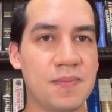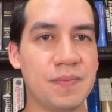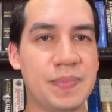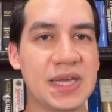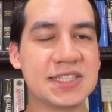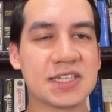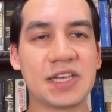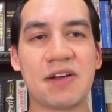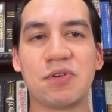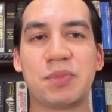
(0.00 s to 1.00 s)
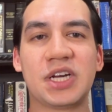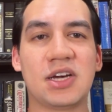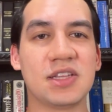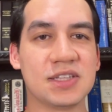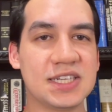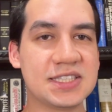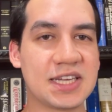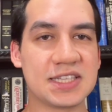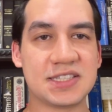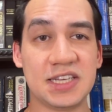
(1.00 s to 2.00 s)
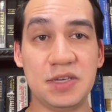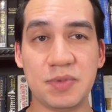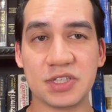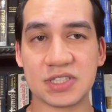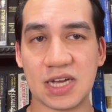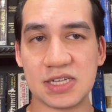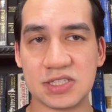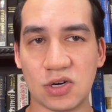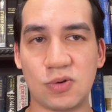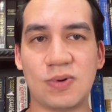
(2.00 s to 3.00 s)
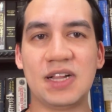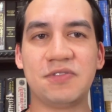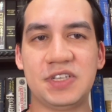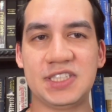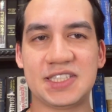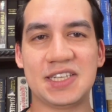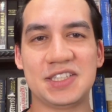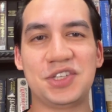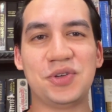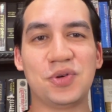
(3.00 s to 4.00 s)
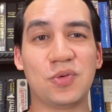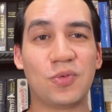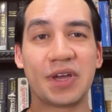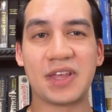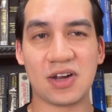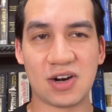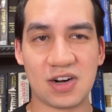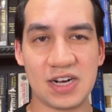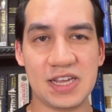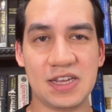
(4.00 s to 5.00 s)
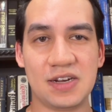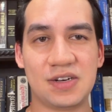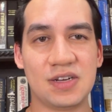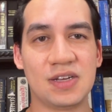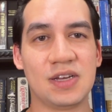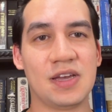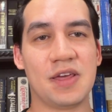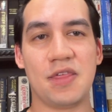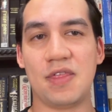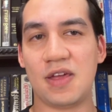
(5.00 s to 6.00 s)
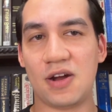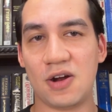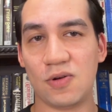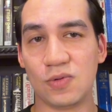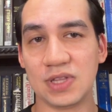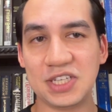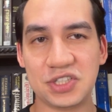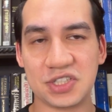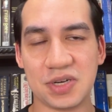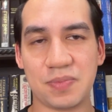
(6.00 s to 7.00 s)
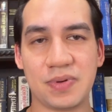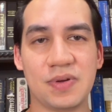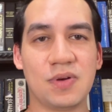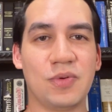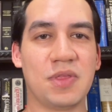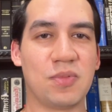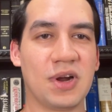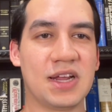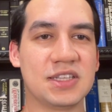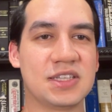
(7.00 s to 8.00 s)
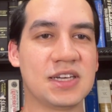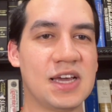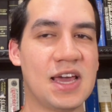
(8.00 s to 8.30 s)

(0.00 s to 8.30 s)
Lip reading: Basically, everybody on the list gets emails that are relevant to where they are in their relationship with the brand.